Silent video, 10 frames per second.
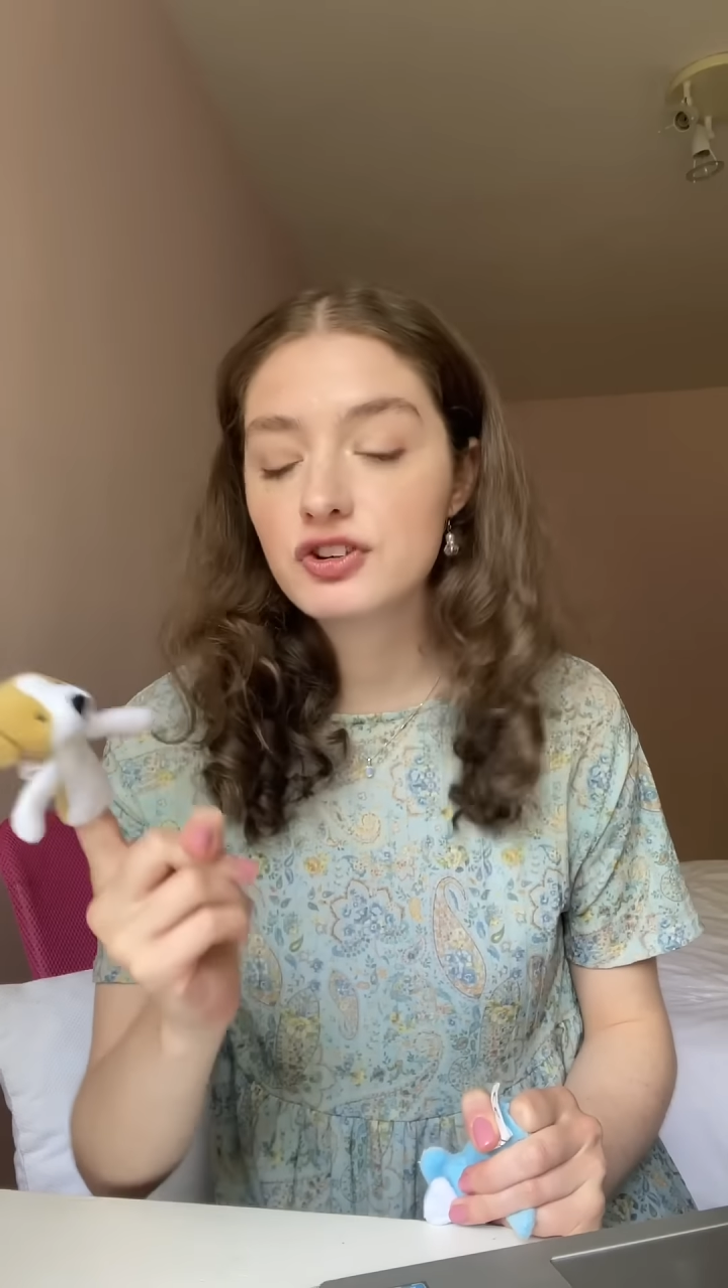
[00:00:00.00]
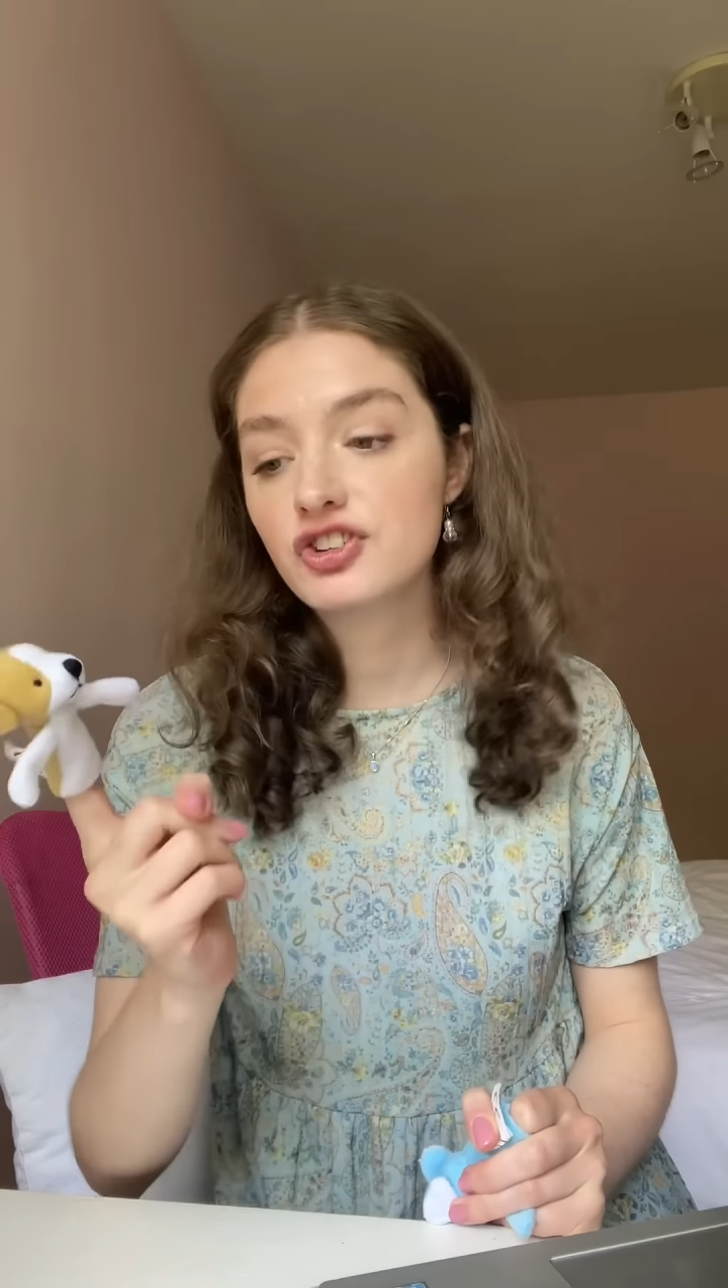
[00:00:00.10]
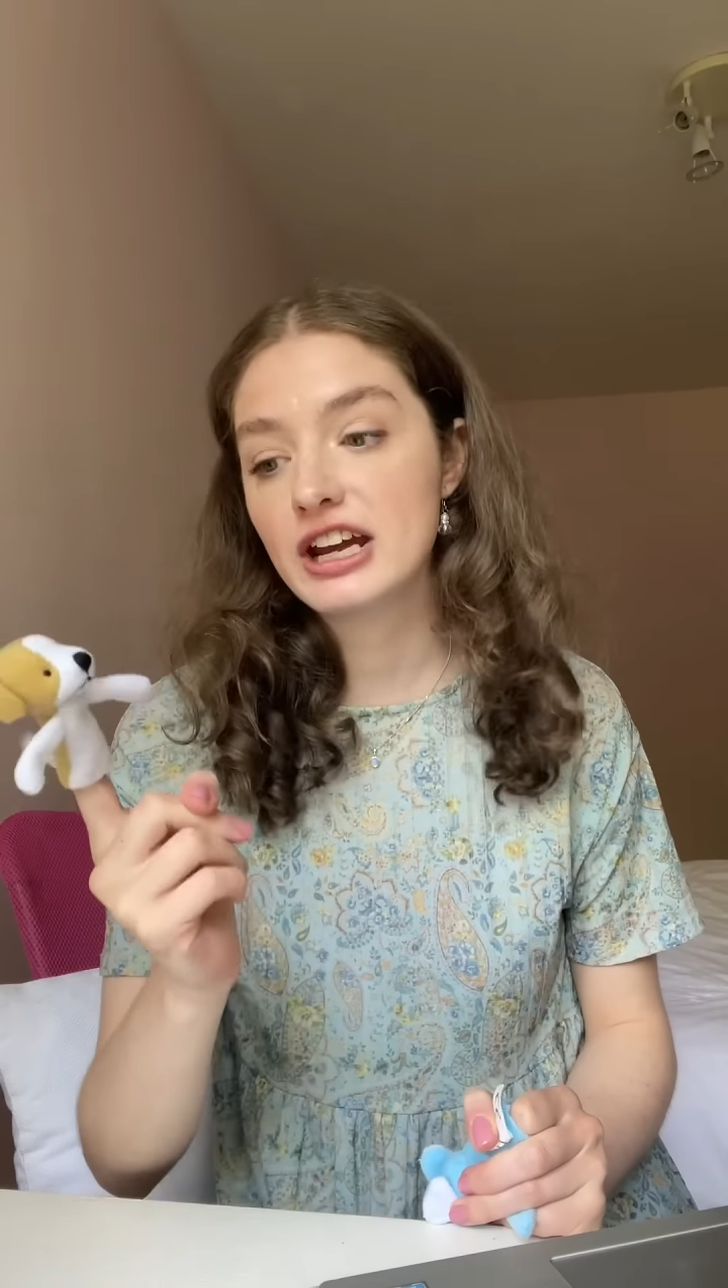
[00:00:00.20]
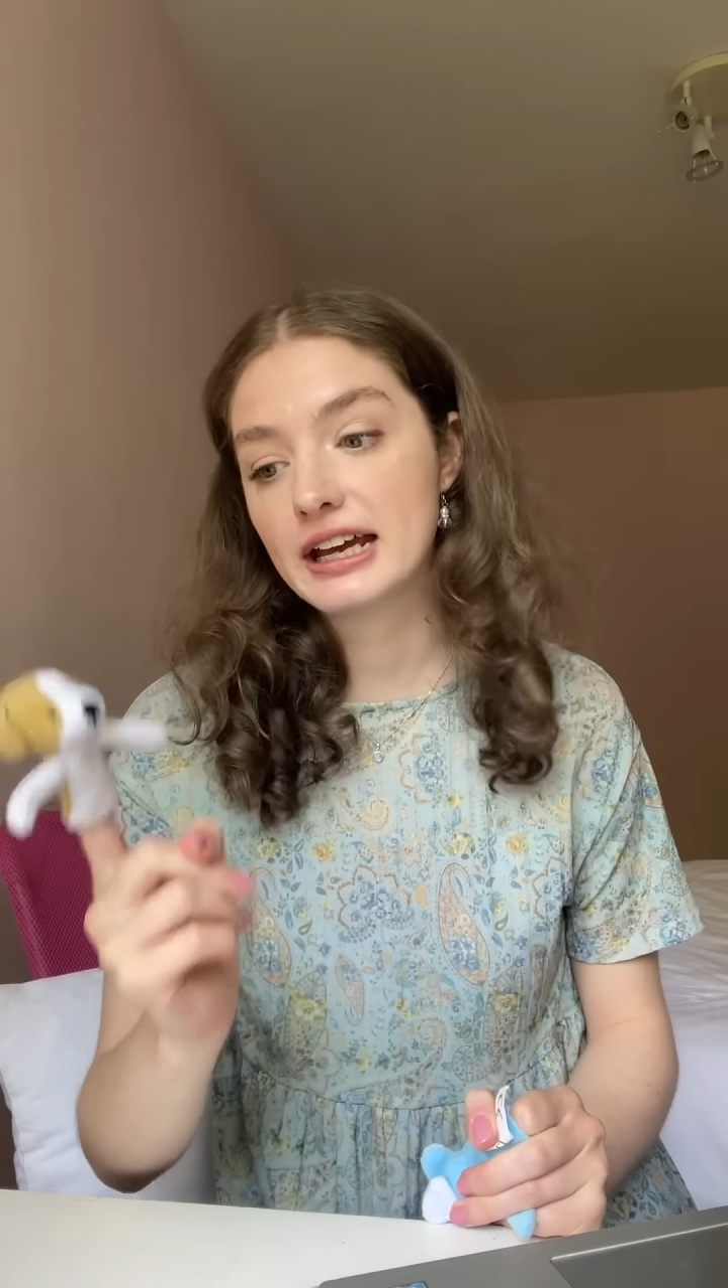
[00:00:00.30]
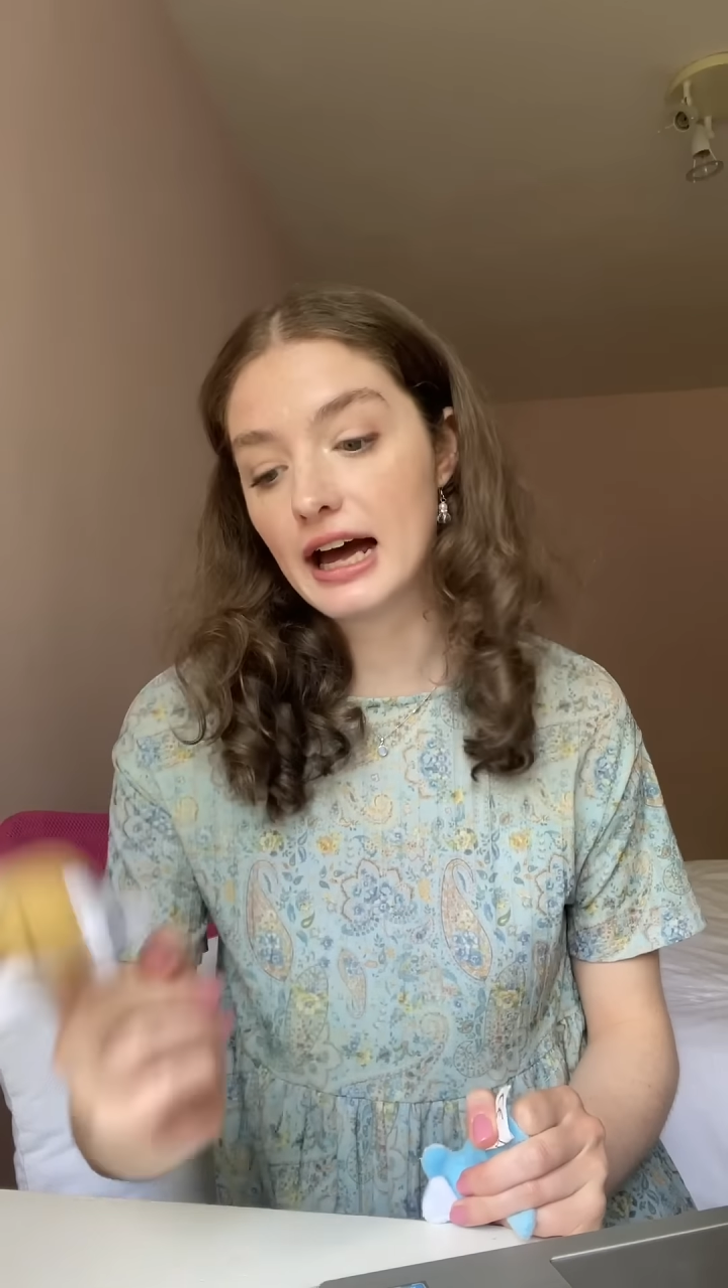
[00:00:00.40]

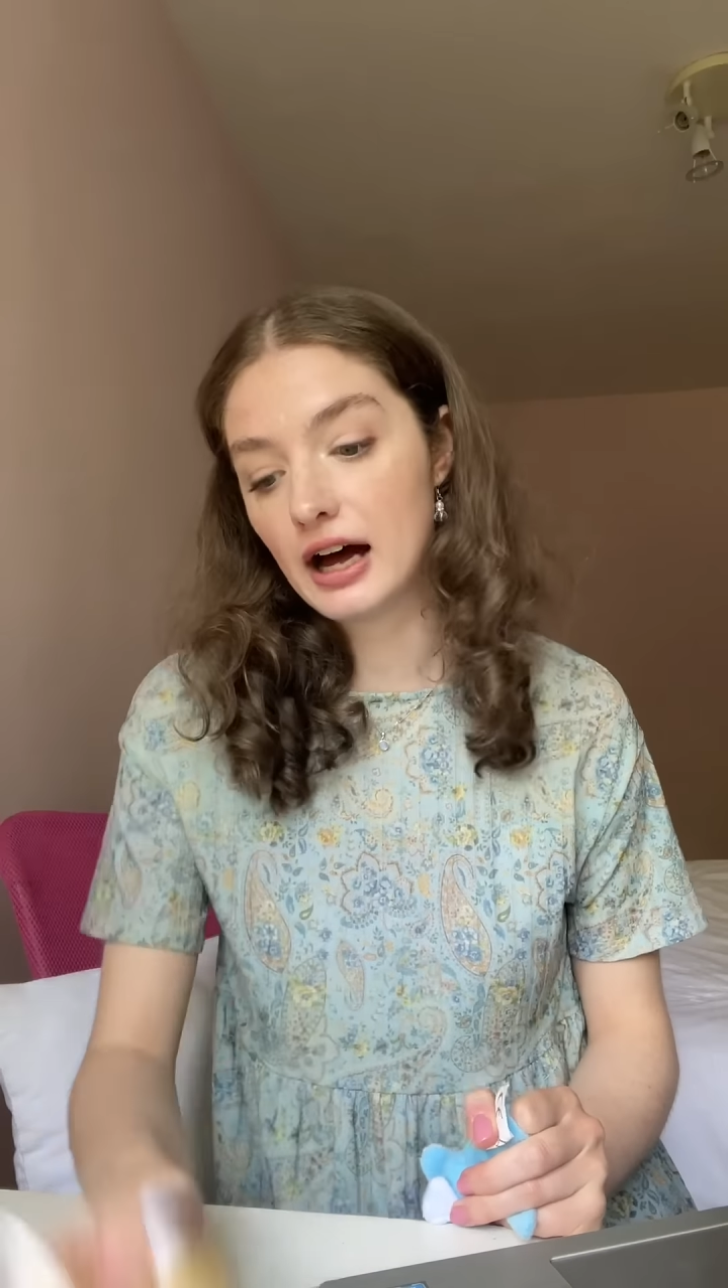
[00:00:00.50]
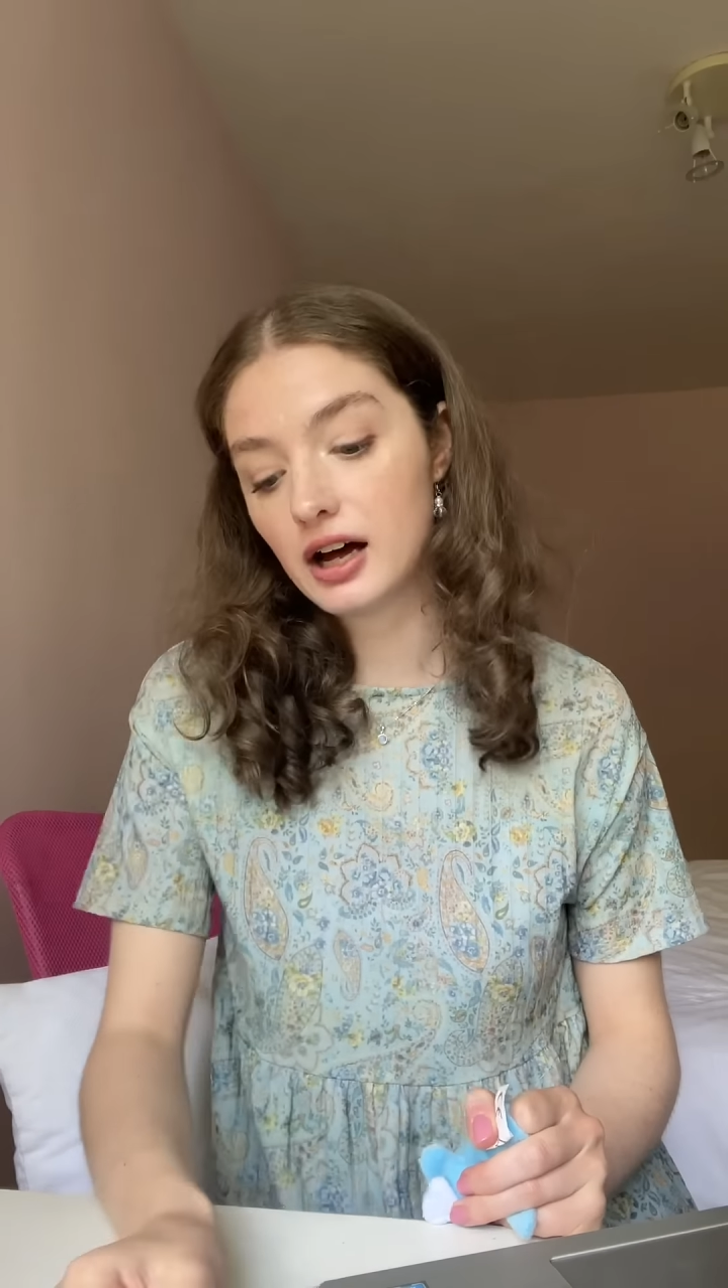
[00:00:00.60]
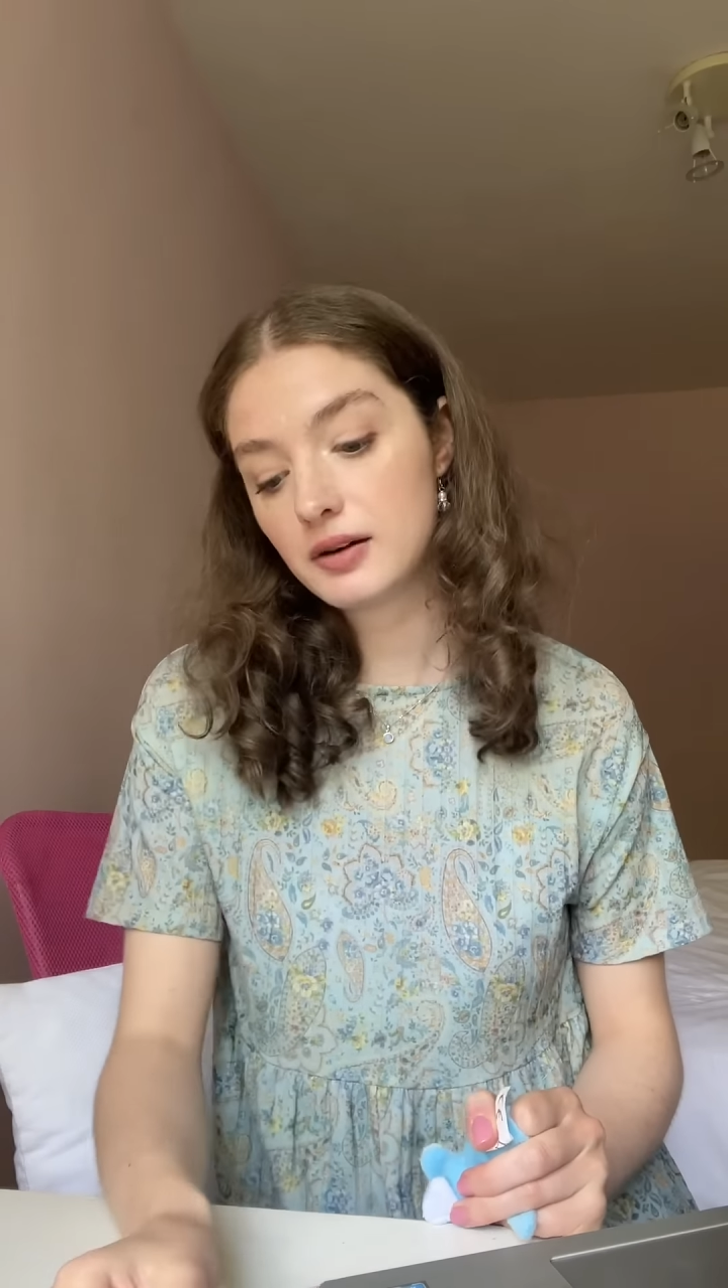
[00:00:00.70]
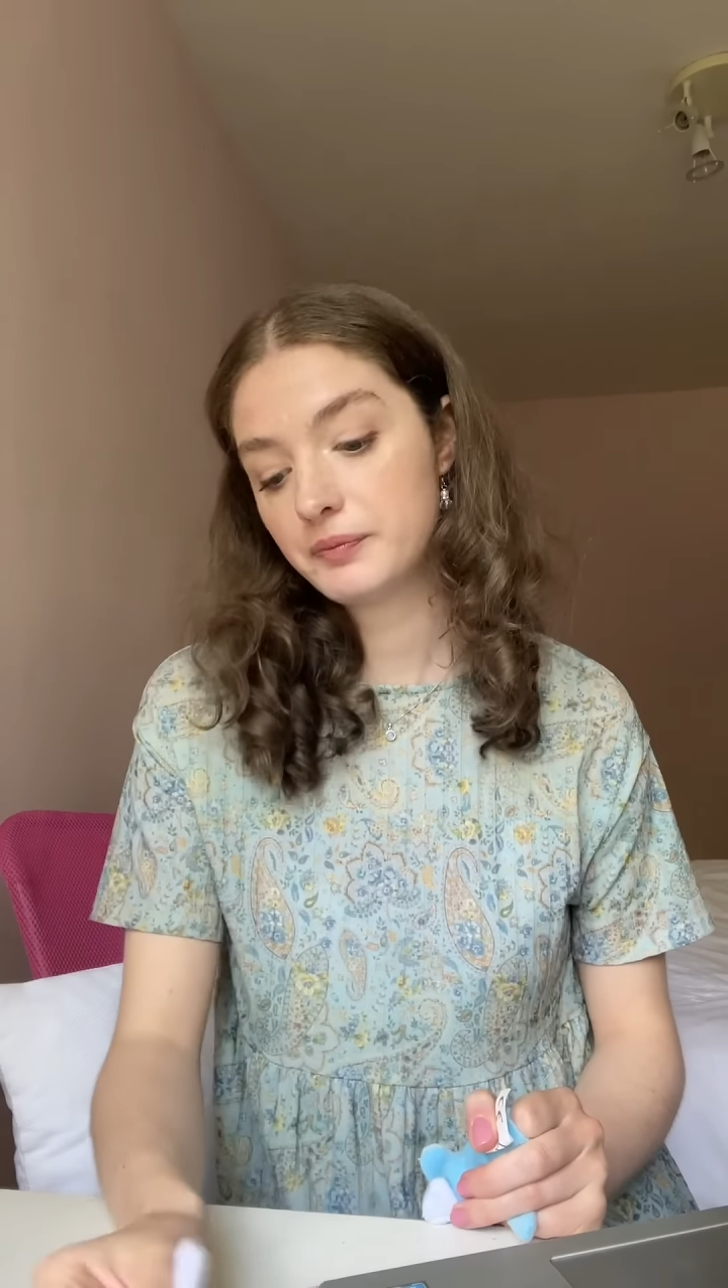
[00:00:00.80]
shit car.